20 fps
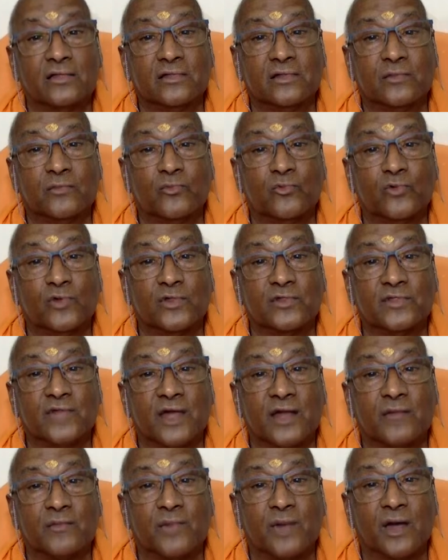
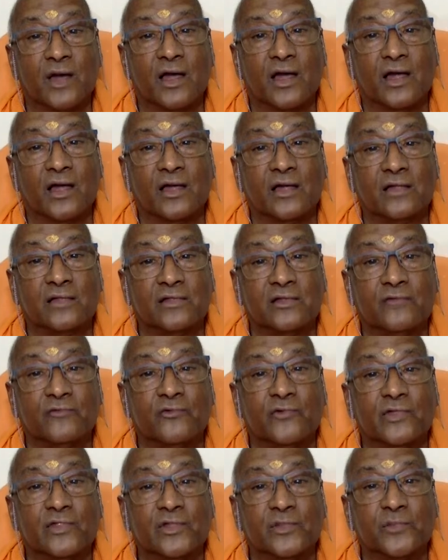dharma,
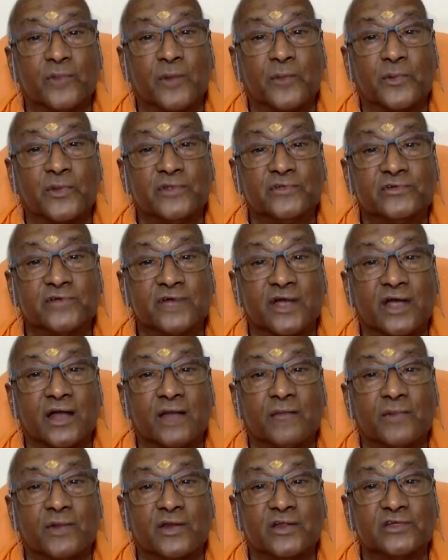when the prapancha
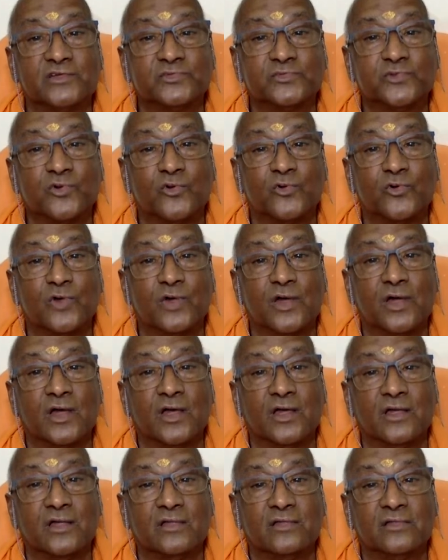can be disproved,
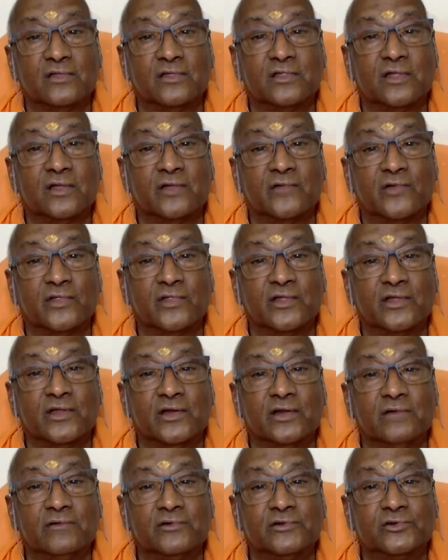when the
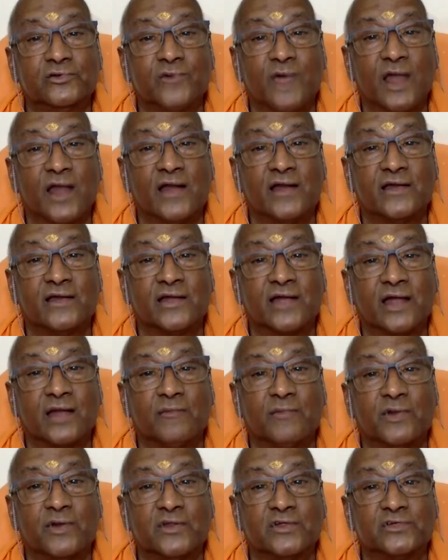individuality
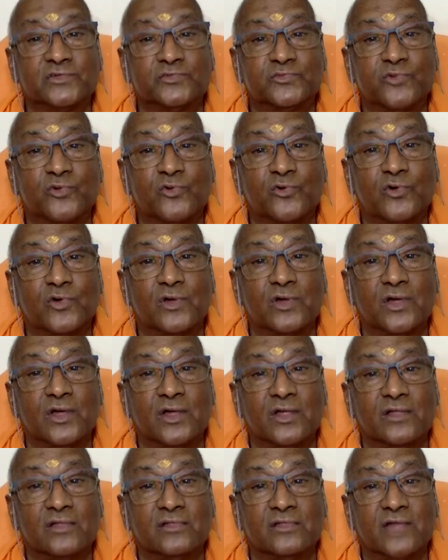can be disproved,
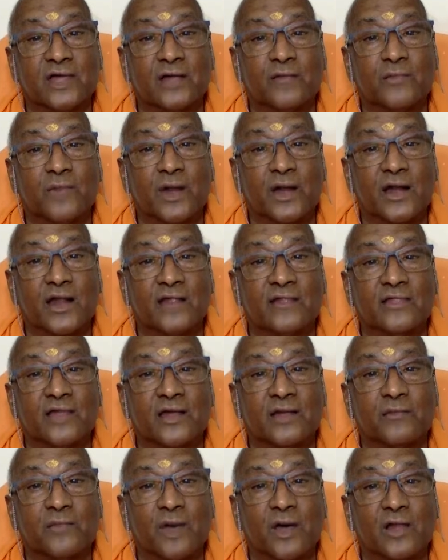dharma and
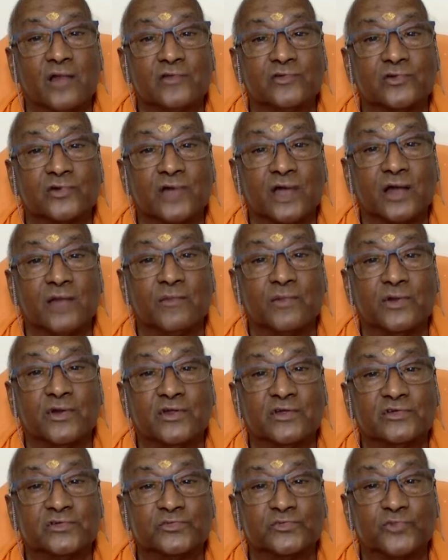adharma also can be
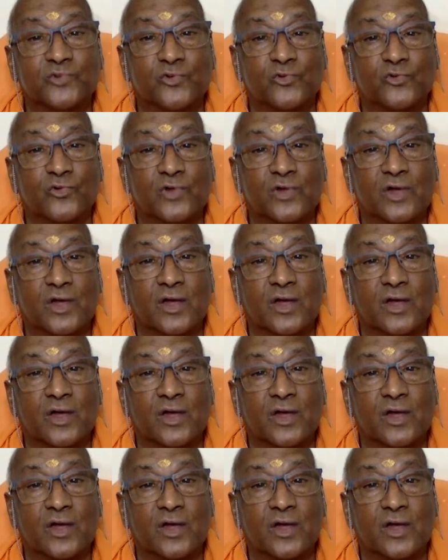disproved.